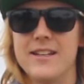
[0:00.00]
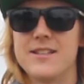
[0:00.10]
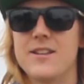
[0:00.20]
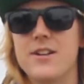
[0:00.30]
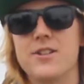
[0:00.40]
it's
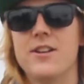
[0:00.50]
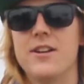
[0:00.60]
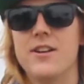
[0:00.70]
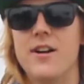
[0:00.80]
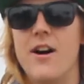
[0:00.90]
such
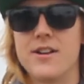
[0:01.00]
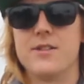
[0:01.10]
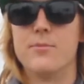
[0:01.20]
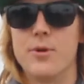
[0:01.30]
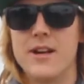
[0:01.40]
an
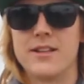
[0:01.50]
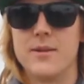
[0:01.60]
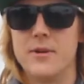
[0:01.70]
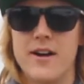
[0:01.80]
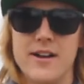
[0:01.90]
awesome break to the
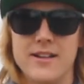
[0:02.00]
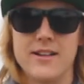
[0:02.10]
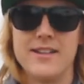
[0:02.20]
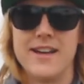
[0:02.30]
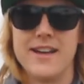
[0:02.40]
monotony of
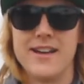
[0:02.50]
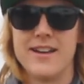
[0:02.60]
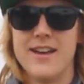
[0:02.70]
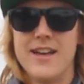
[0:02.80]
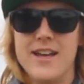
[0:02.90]
the day
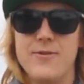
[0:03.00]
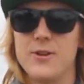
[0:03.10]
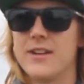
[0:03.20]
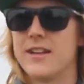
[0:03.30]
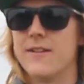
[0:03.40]
if you
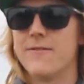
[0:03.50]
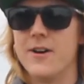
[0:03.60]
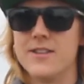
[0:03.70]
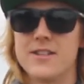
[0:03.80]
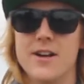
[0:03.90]
could get
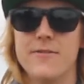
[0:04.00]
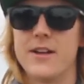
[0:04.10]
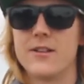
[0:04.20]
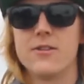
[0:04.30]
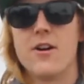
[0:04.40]
fun stuff
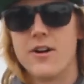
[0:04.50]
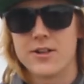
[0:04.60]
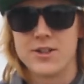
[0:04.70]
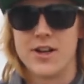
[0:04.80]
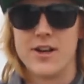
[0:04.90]
like long
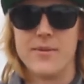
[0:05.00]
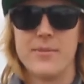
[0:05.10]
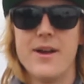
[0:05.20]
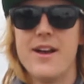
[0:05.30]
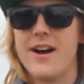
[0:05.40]
jump,
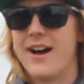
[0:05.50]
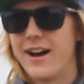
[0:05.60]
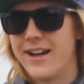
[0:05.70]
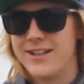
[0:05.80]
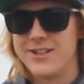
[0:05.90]

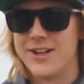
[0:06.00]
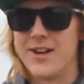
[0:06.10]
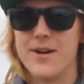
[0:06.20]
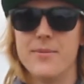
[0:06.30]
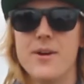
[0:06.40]
high jump.
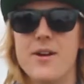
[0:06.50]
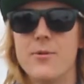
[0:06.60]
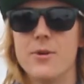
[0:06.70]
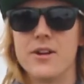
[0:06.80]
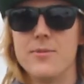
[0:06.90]

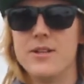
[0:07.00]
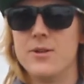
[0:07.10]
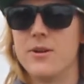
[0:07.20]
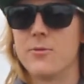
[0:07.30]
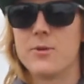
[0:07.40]
We're going to be
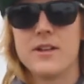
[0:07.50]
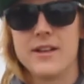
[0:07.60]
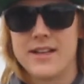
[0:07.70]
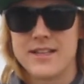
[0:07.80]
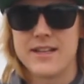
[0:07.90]
doing
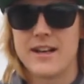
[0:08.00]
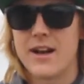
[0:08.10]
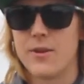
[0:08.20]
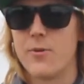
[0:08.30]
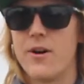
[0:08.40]
relays in and out
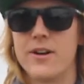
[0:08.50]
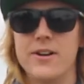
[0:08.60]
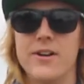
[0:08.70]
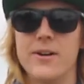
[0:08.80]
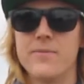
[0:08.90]
of the water.